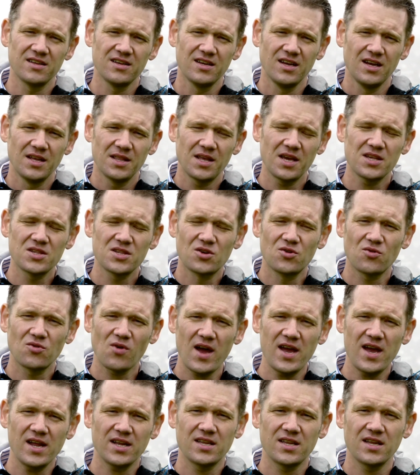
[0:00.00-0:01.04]
There's
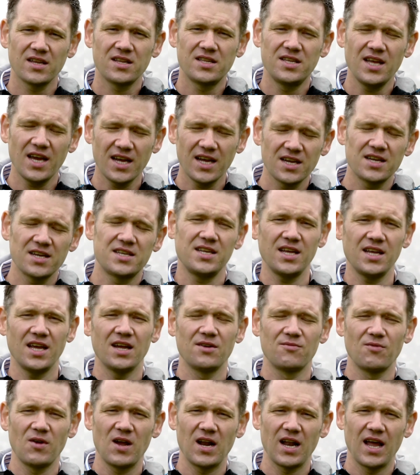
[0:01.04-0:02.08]
great dignity in
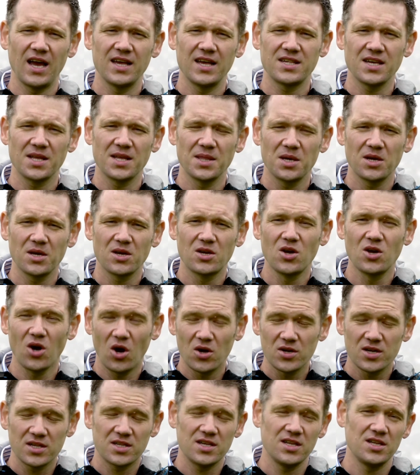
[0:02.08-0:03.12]
realizing that God
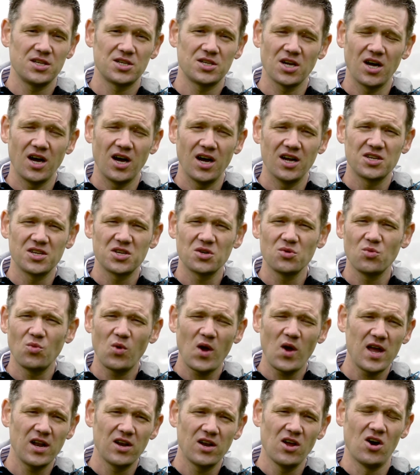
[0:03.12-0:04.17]
is in charge and
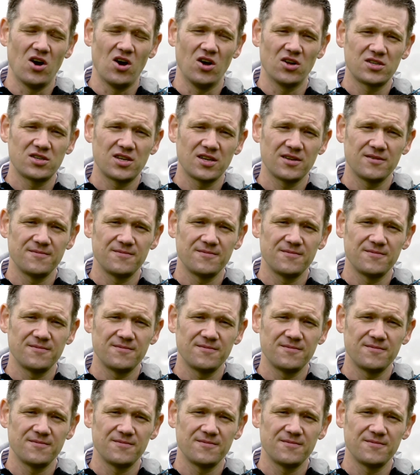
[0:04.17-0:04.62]
we're not.